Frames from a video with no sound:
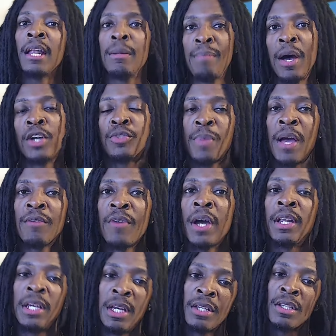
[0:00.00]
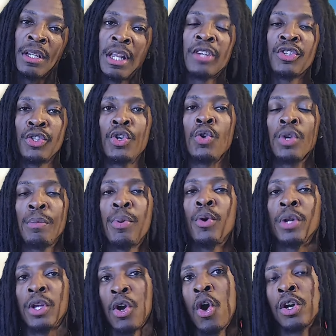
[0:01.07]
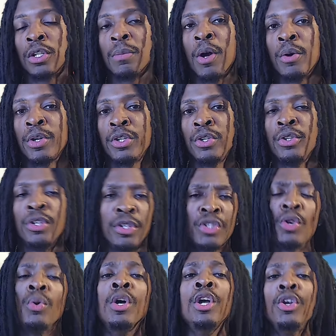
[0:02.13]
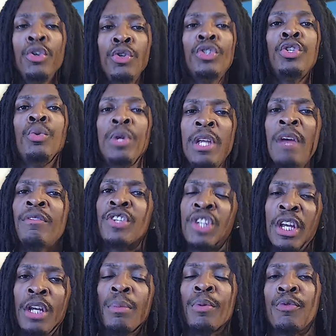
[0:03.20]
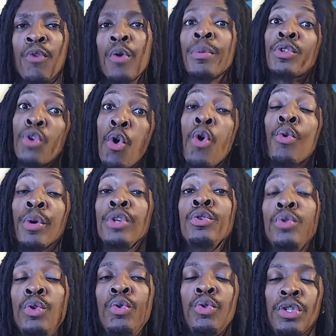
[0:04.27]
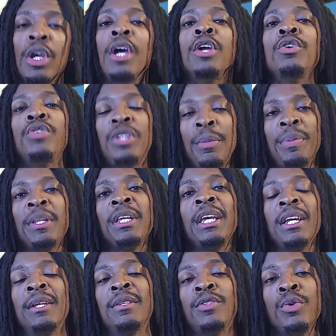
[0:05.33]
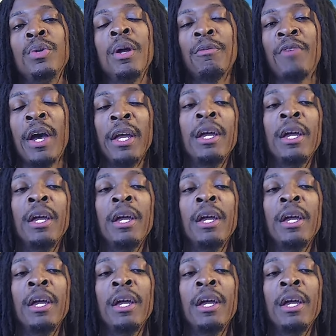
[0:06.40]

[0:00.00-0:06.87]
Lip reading: a bounce back fight against a lesser known opponent, Artem Hartyunyan. So usually when you have a shaky performance or when you lose, you typically get a tune-up fight.